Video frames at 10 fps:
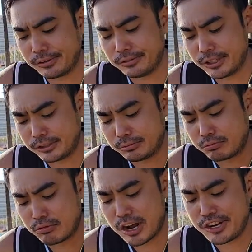of this
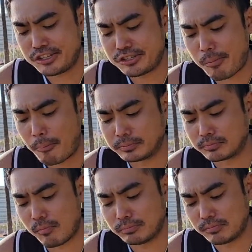rice
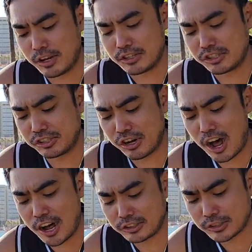and
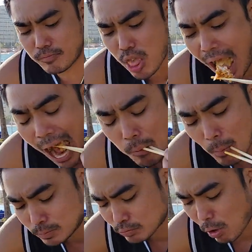sauce.
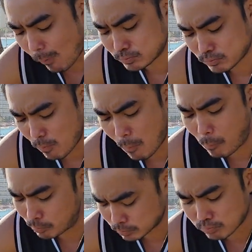
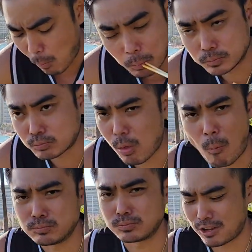Mmm.
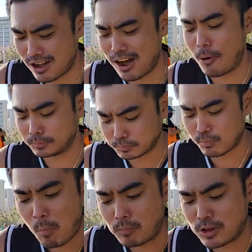Yeah,
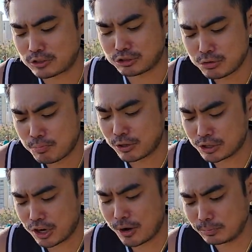that's super
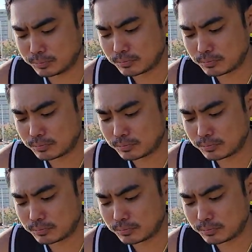good.